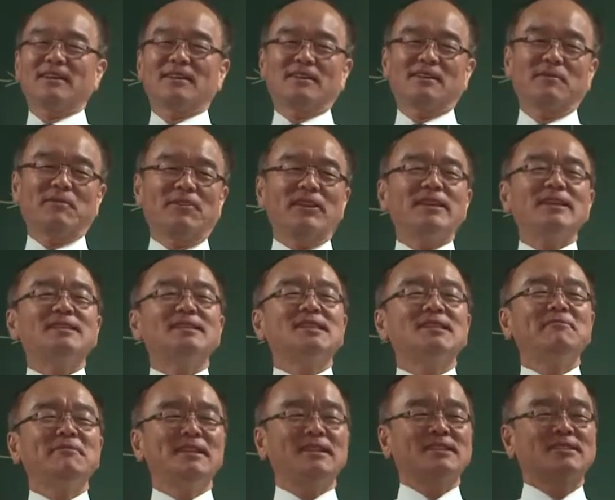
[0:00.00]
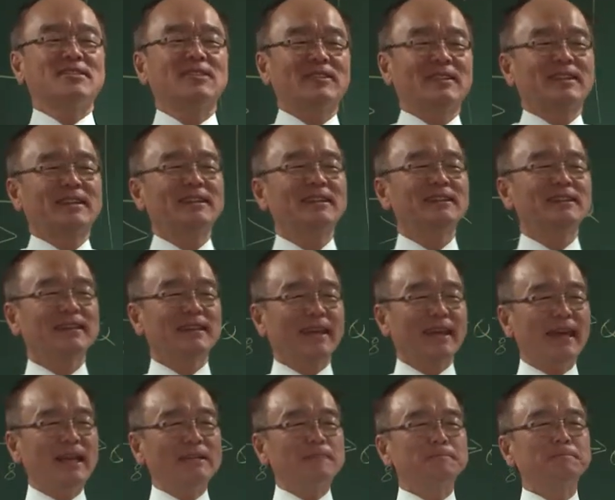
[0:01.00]
Very similar story. Here
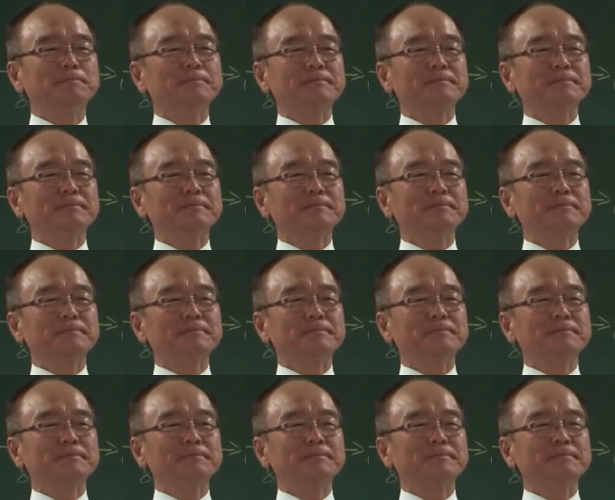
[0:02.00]
again,